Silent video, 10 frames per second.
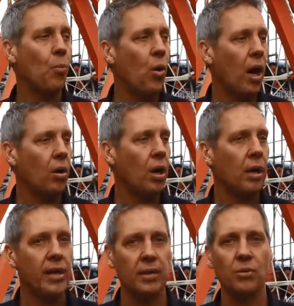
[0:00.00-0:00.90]
Well,
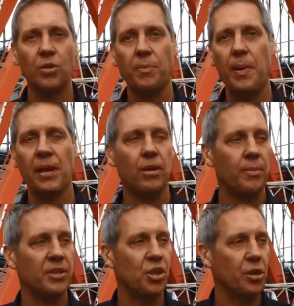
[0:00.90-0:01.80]
I guess it would depend
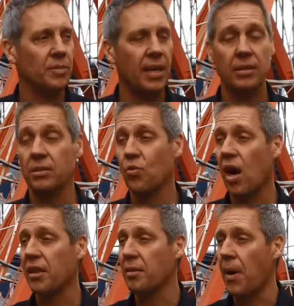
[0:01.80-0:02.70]
on the circumstances.
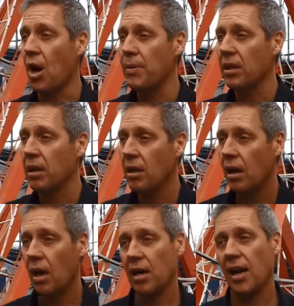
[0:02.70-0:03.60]
Right at the moment,
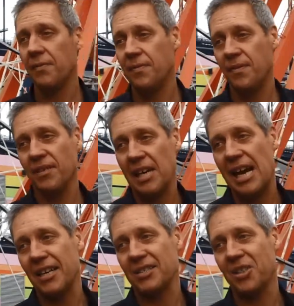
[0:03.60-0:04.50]
I love
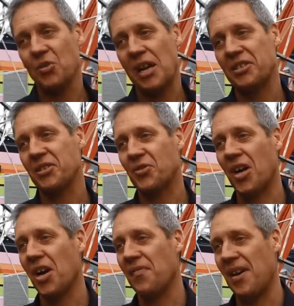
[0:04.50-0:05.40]
cars that are great to
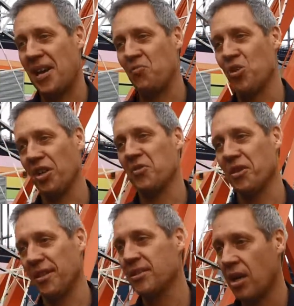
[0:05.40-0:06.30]
drive and really,
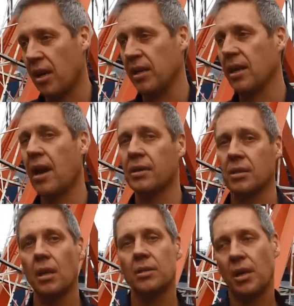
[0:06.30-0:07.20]
really exciting cars.